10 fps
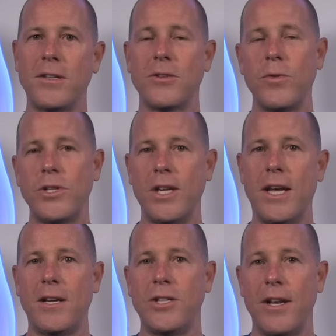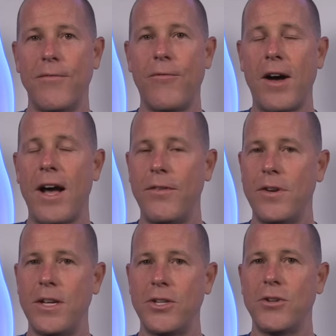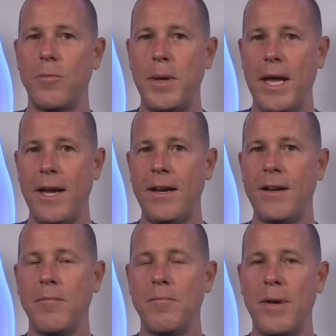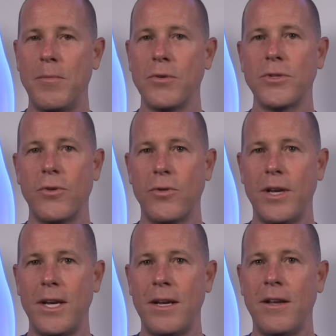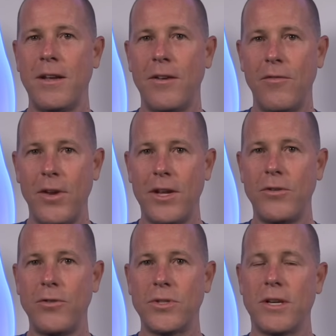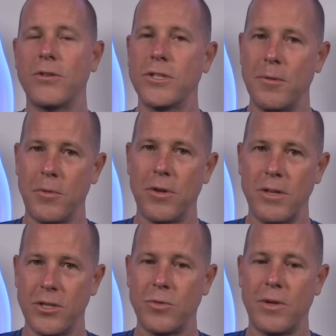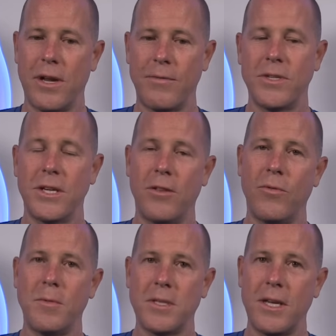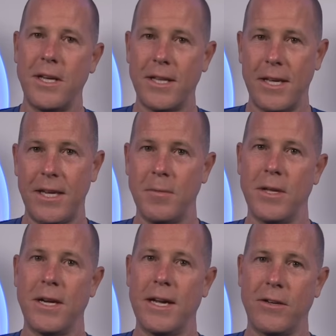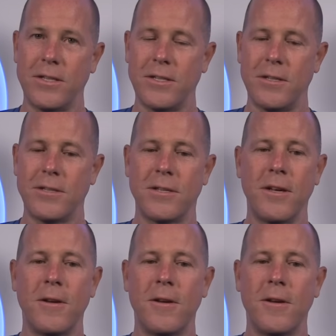And so what you get is you get five additional paid members only video newsletter similar to this one. Obviously on the website you get the email analysis.